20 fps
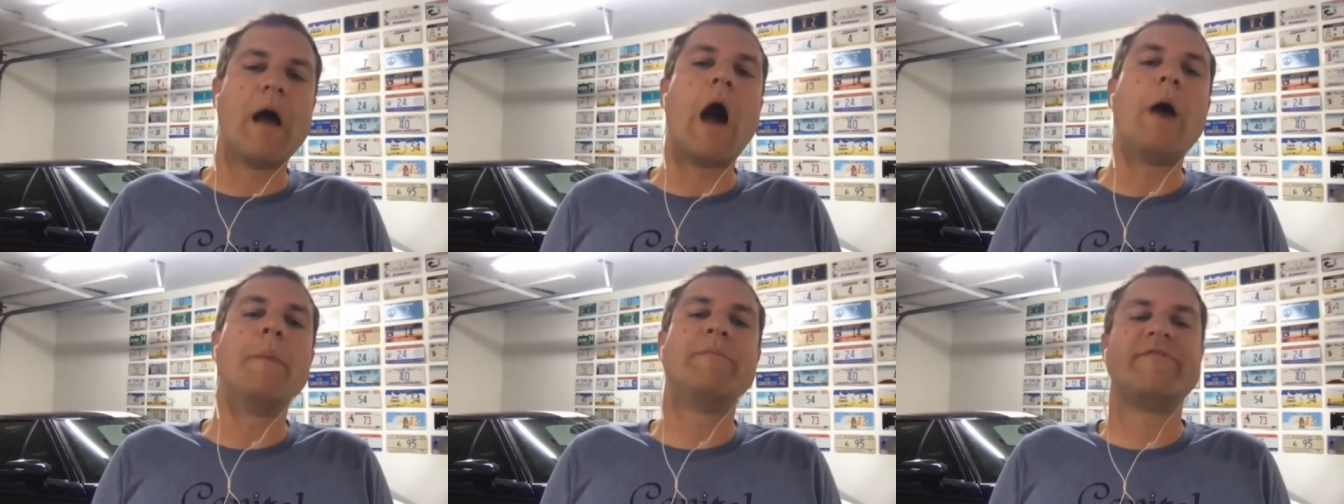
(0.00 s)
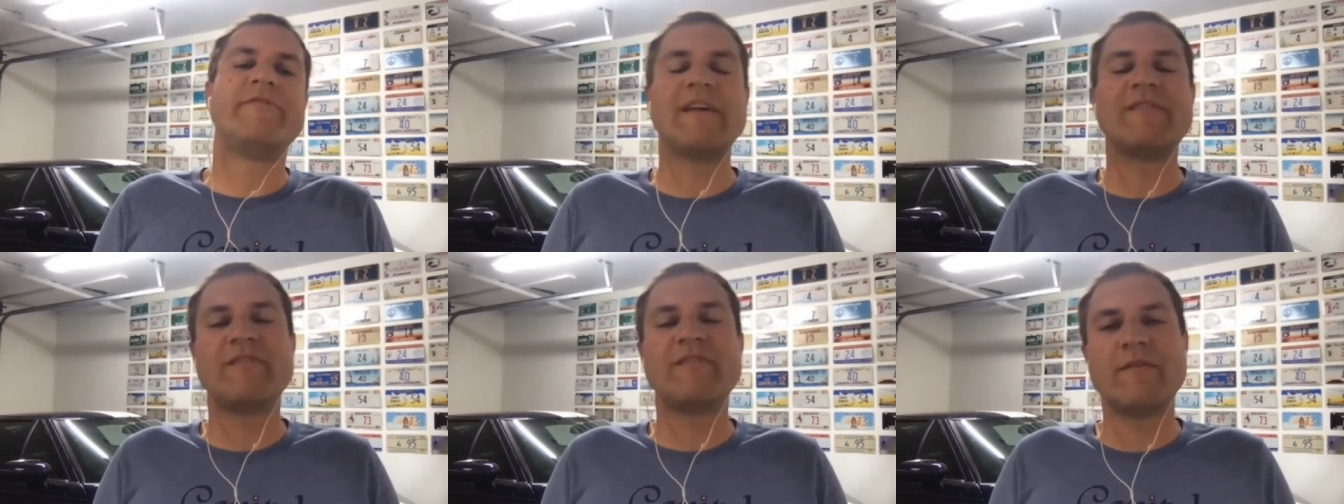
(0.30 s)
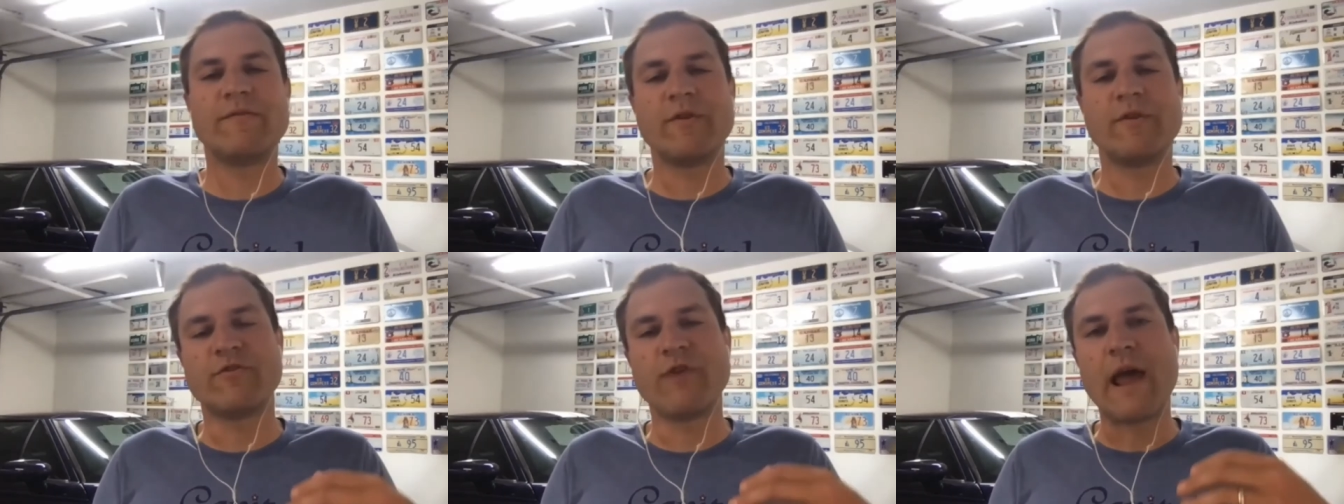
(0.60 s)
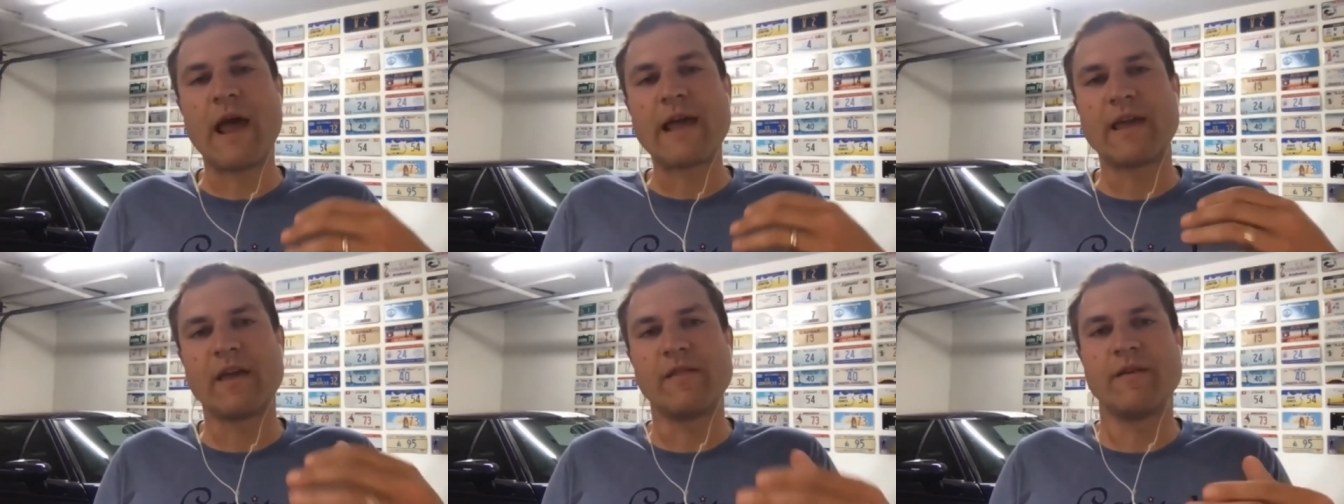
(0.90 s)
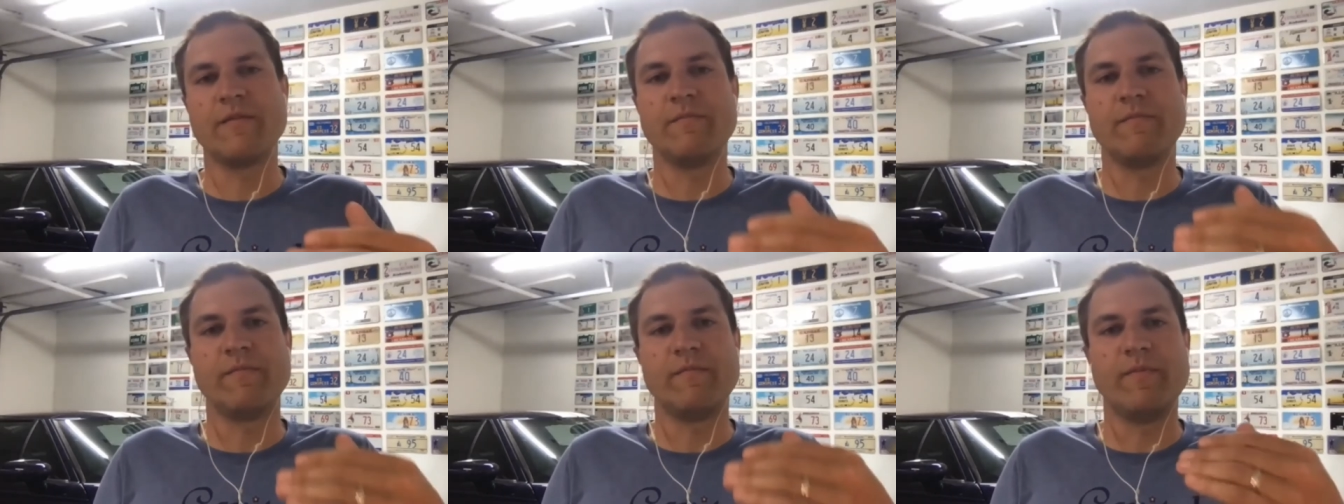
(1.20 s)
obsessive on
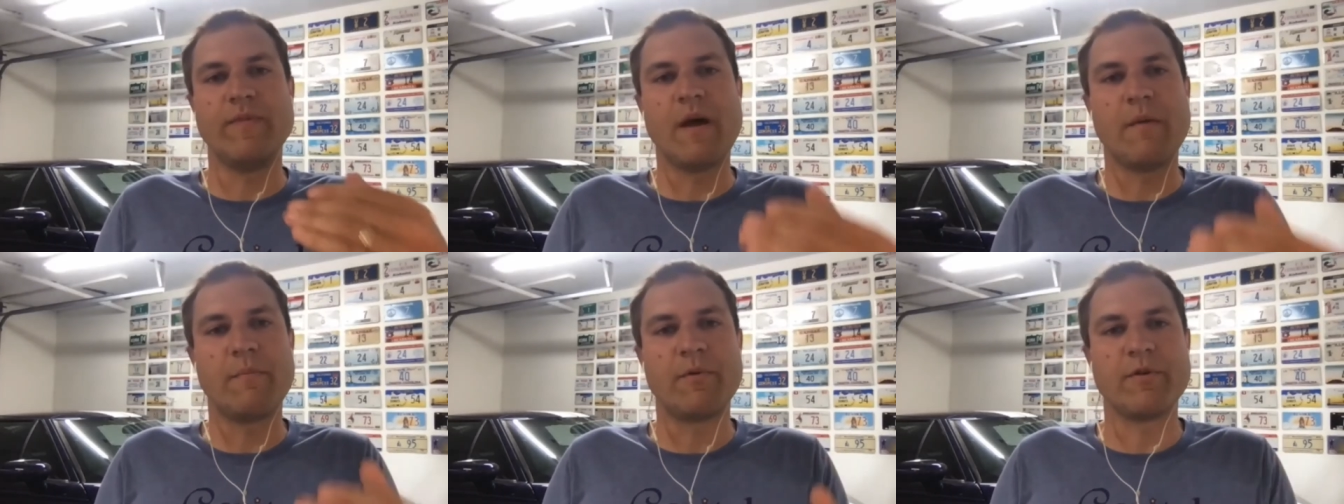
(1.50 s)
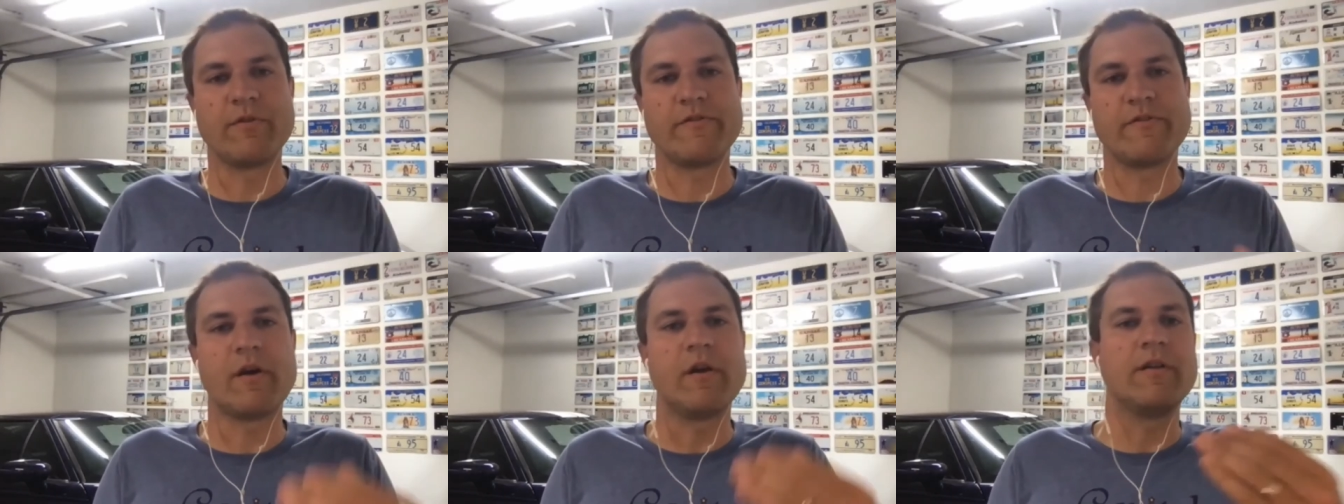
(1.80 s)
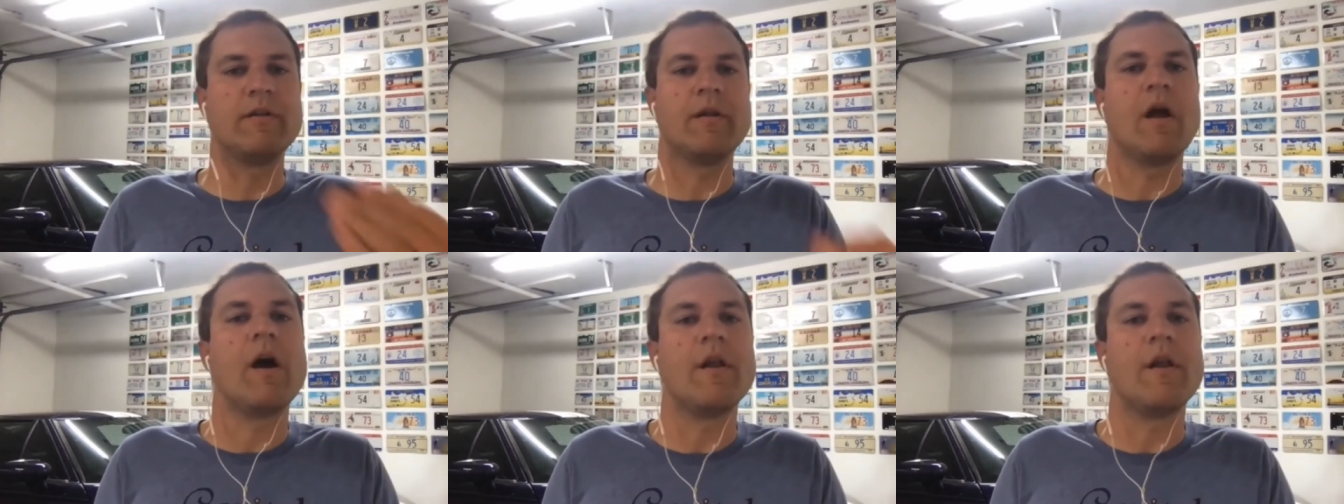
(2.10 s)
tracking the numbers on,